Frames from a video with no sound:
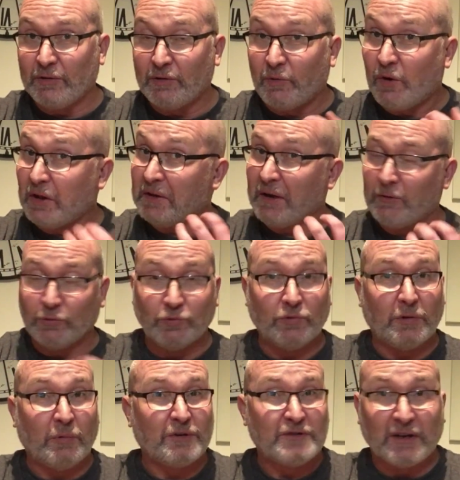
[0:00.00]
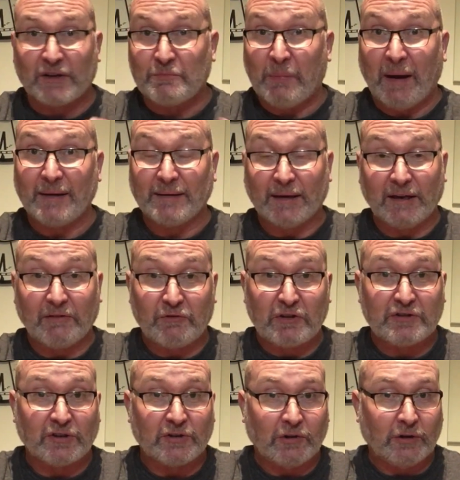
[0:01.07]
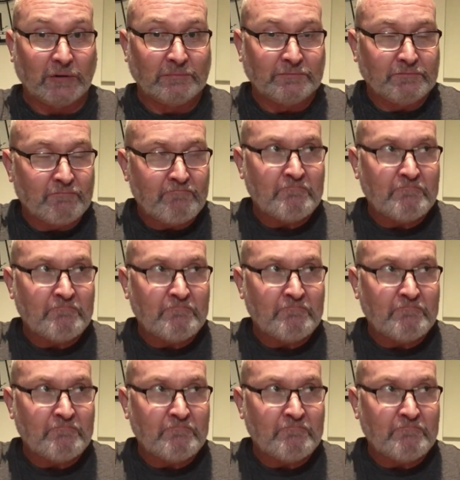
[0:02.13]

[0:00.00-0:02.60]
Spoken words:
Oh, I wasn't expecting any of this at all.